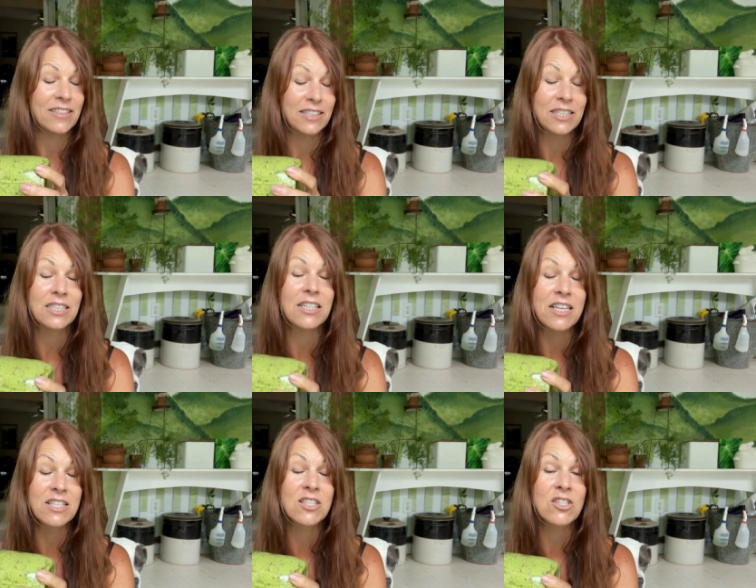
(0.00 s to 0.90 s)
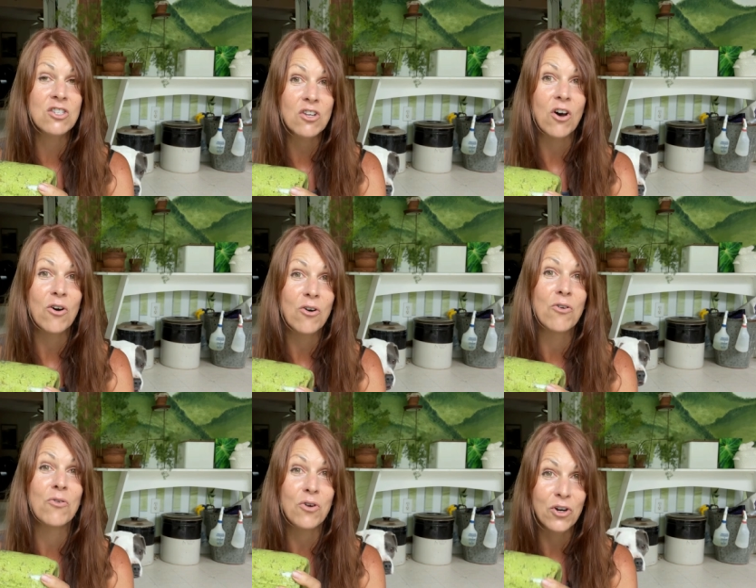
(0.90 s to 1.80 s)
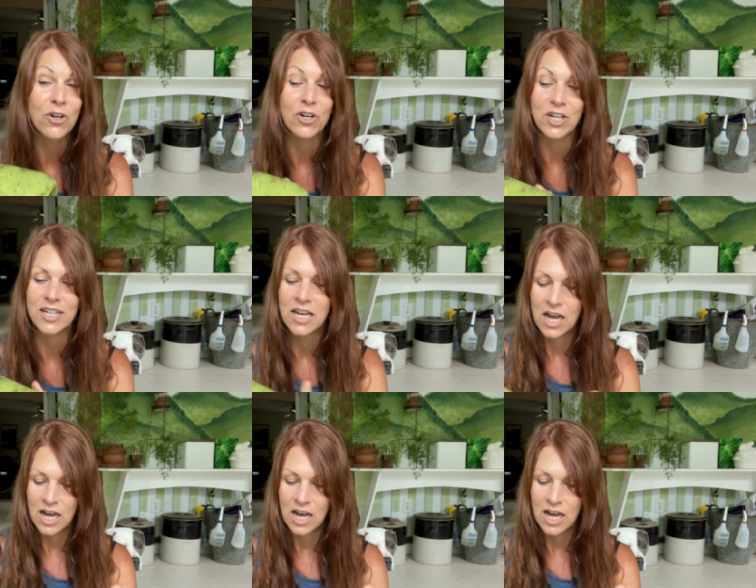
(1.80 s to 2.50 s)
It's, it's so good.